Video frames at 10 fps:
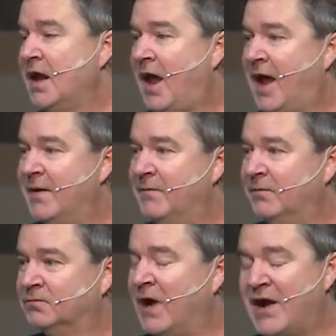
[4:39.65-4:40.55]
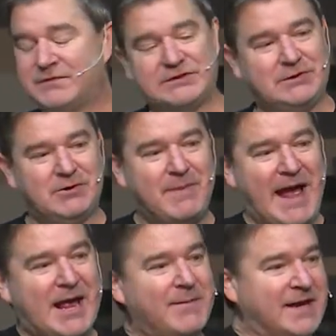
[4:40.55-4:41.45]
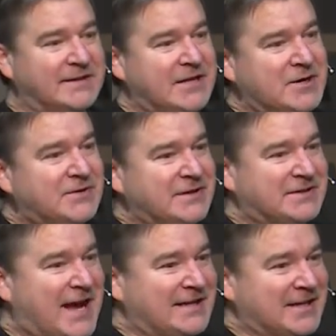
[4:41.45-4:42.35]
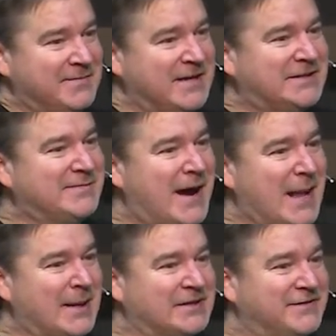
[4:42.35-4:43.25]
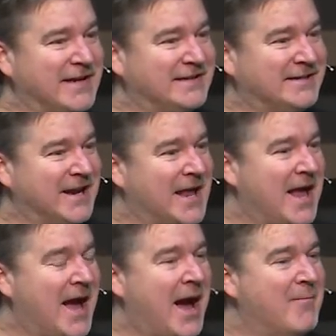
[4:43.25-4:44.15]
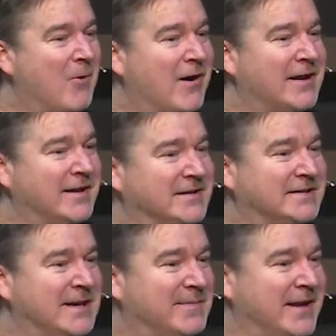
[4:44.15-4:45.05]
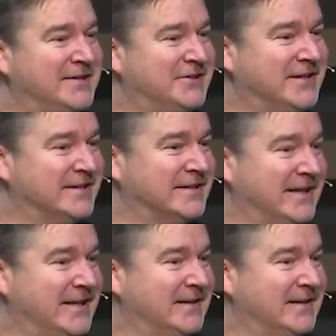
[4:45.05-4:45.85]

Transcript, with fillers: And Ralph just looked back at me, had tears in his eyes, had a big smile on his face, He said, I'm walking in the same place Jesus did.